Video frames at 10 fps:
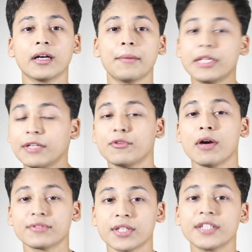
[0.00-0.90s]
if you
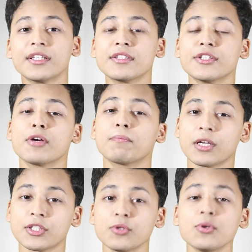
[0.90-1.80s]
have studied this in your
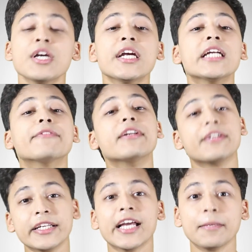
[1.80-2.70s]
plus 2, it will
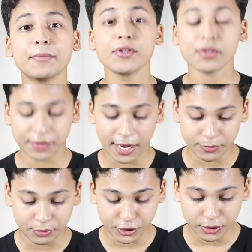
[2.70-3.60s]
really help in your
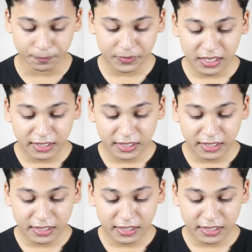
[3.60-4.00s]
graduation.